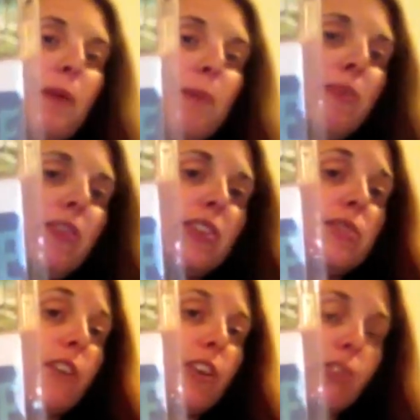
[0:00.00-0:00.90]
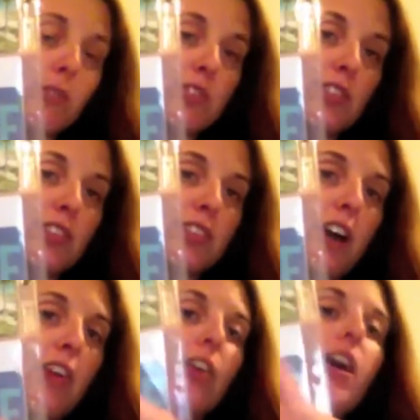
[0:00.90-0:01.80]
paper that's very close to this
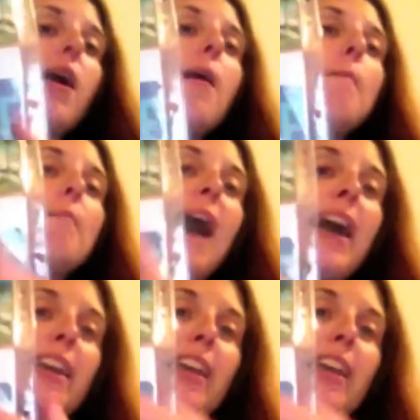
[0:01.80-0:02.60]
color, backing